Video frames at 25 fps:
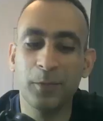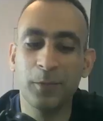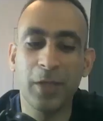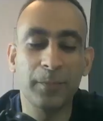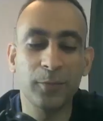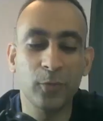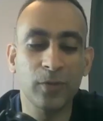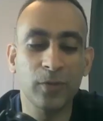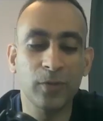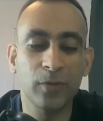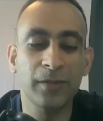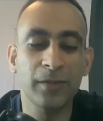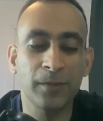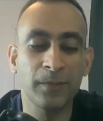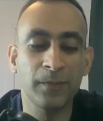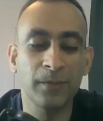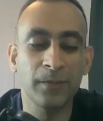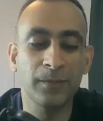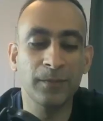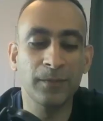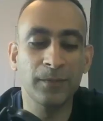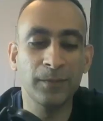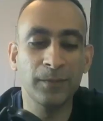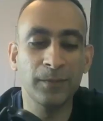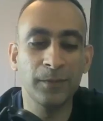
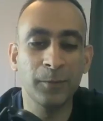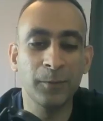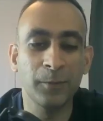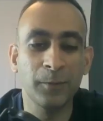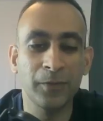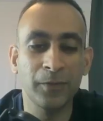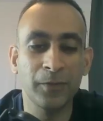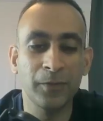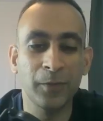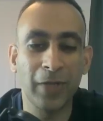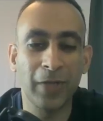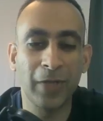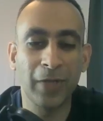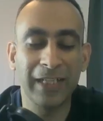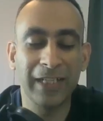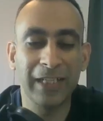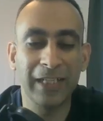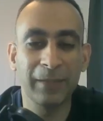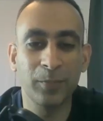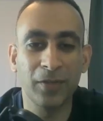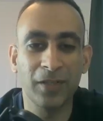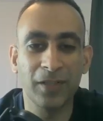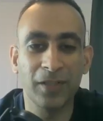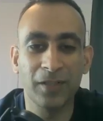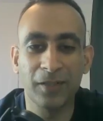absolutely. You
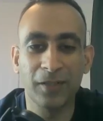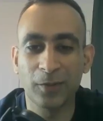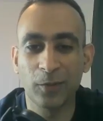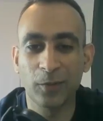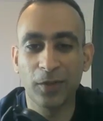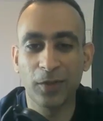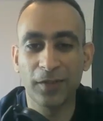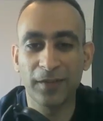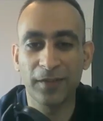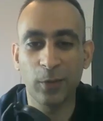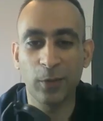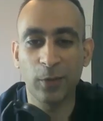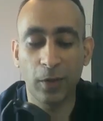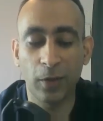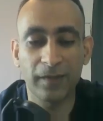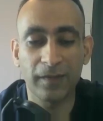rightly put it across.